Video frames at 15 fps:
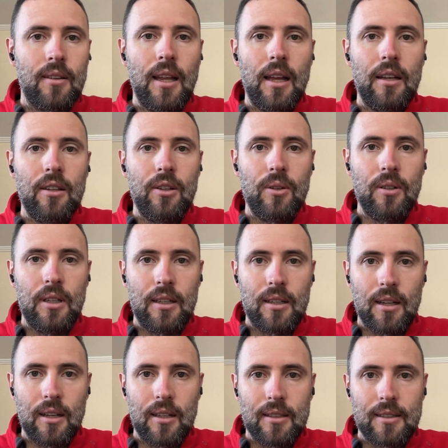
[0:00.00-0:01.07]
Then you need
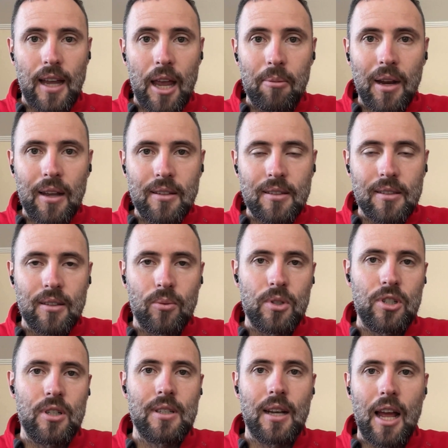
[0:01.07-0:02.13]
Timelines,
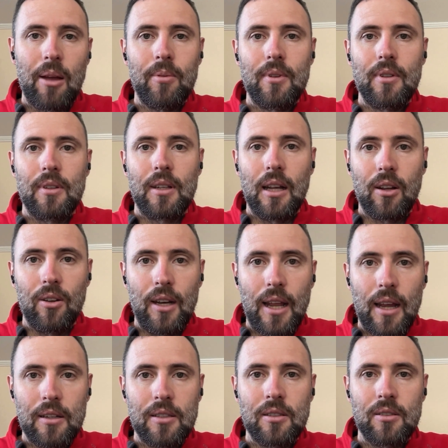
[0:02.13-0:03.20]
which is an app that
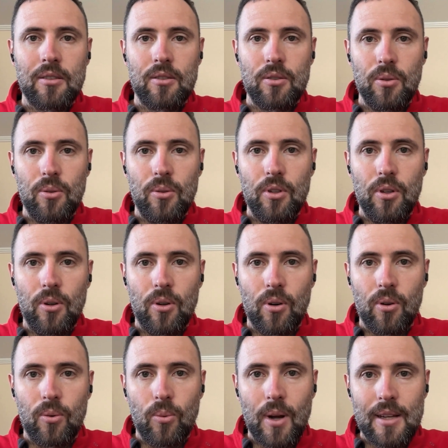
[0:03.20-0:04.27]
connects to your
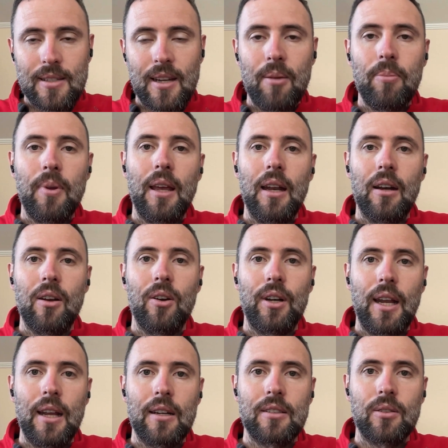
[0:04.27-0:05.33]
WhatsApp and
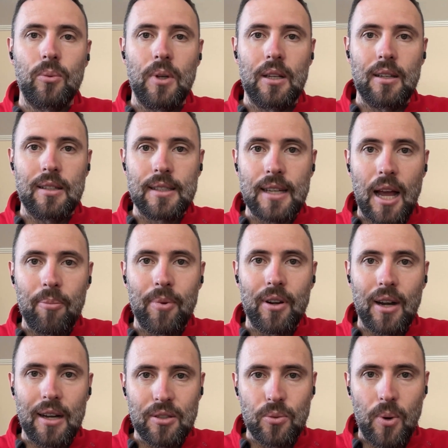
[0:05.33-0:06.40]
connects with
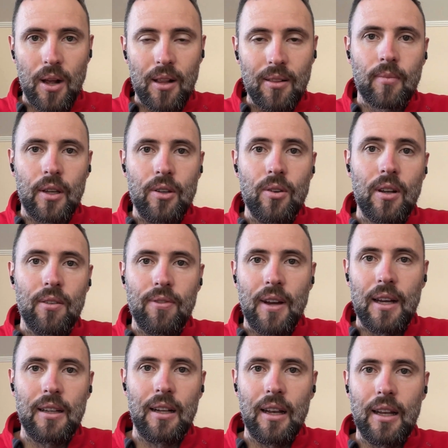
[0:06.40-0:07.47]
Zapier as well. You can
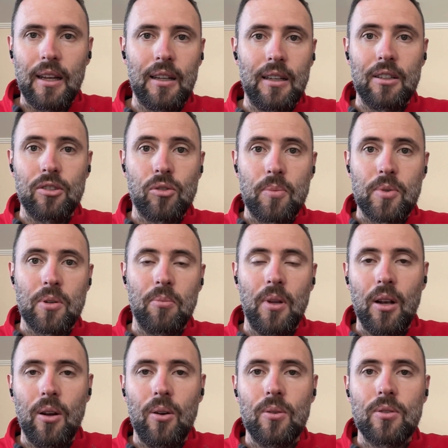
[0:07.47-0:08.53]
find the link in the description
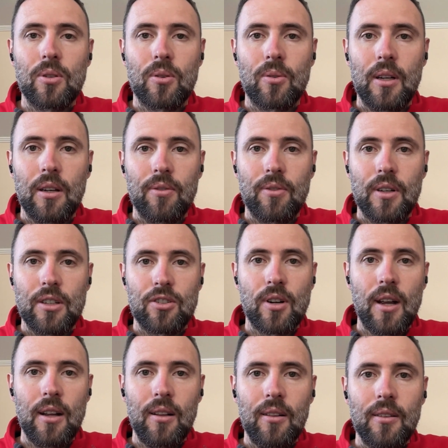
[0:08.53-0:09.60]
below to create a free
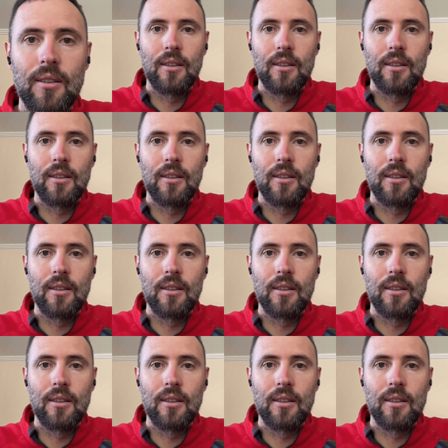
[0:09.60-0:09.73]
trial.